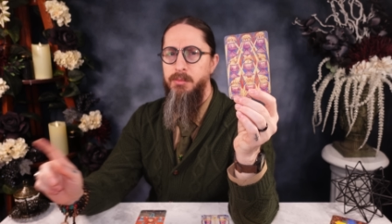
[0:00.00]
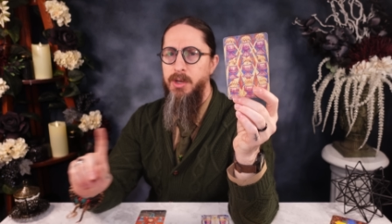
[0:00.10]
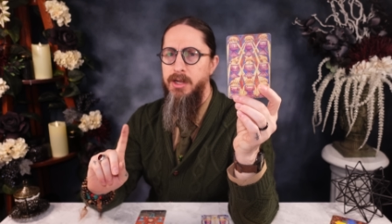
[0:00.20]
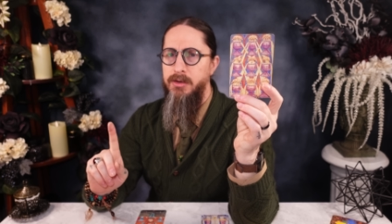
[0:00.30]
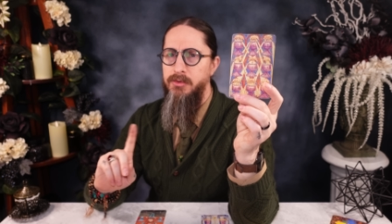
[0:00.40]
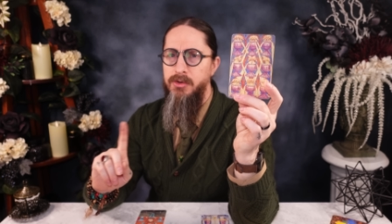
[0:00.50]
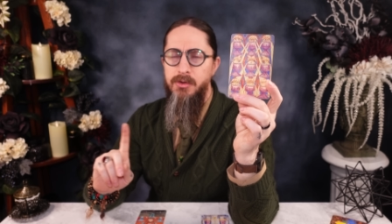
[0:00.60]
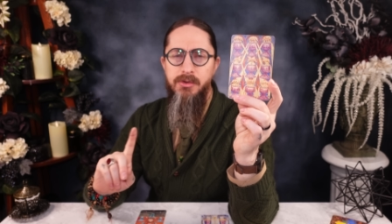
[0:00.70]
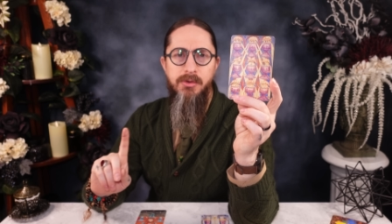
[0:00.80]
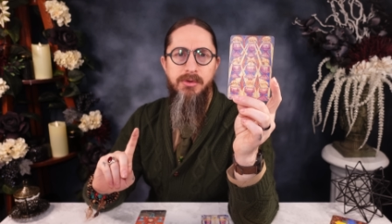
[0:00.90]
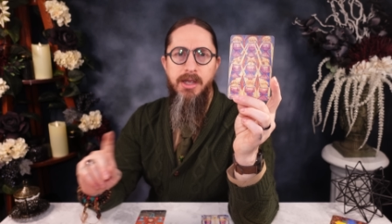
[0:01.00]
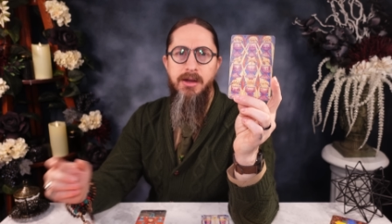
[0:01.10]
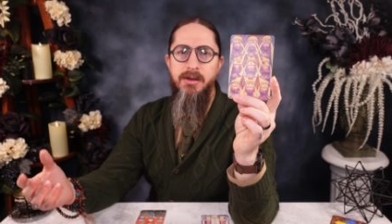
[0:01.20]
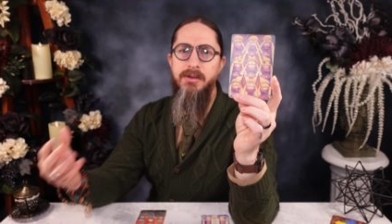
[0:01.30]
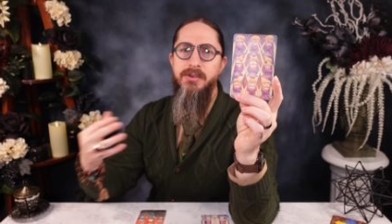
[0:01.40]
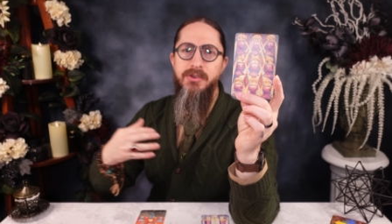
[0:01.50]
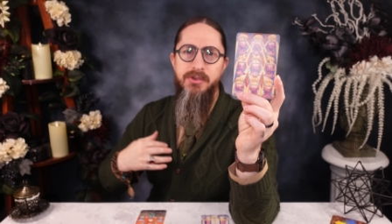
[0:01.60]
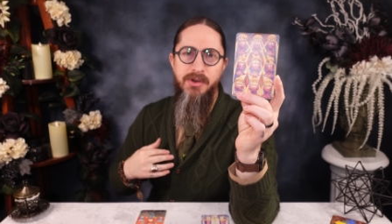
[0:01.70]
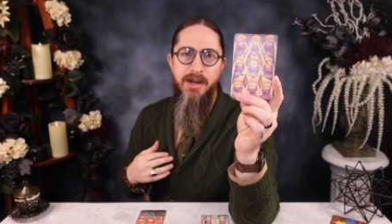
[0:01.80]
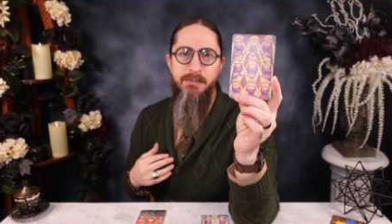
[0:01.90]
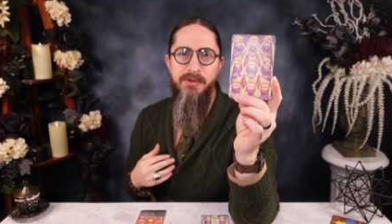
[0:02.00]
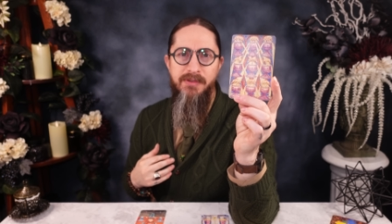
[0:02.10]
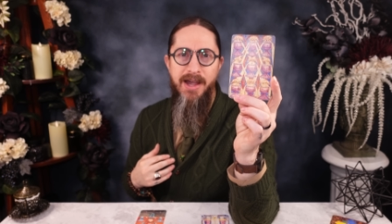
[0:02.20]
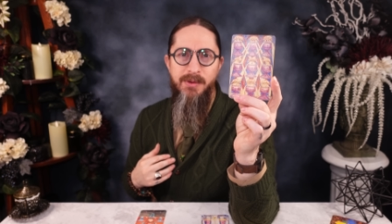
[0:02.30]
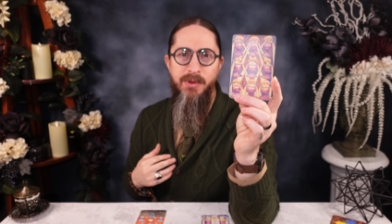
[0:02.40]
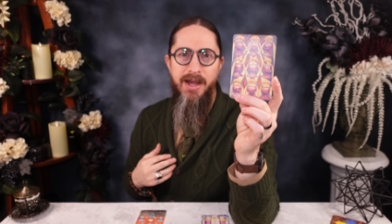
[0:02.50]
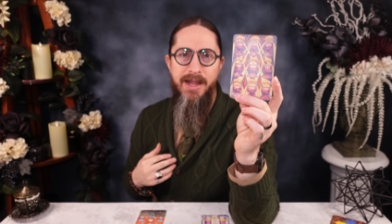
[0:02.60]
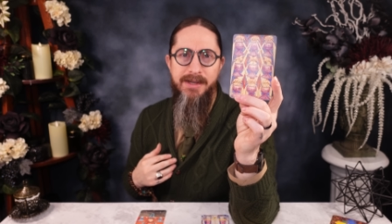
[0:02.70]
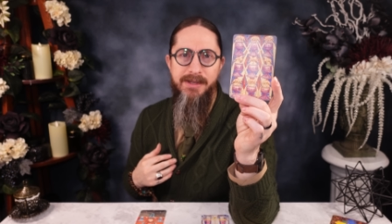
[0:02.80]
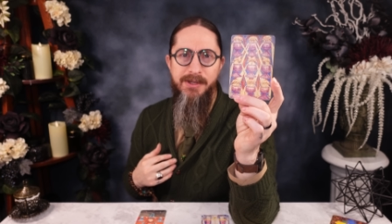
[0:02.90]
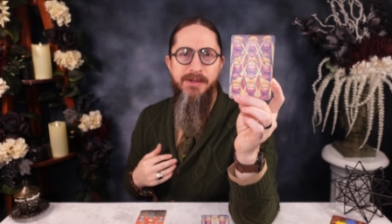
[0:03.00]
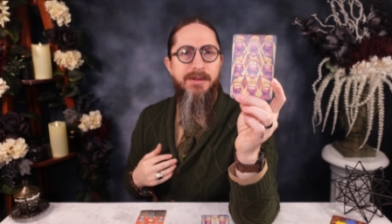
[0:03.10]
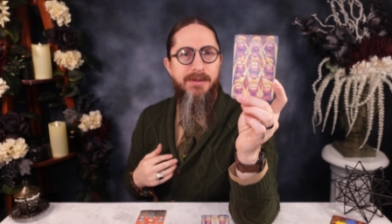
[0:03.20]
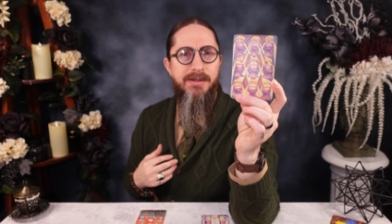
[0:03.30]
But don't you dare try to provide what I need.